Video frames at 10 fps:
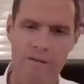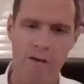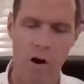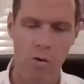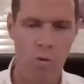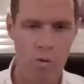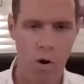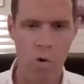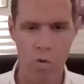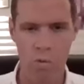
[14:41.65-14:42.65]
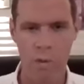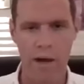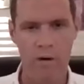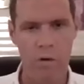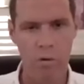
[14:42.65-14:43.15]
when we leave our
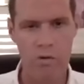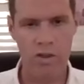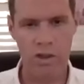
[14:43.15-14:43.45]
own home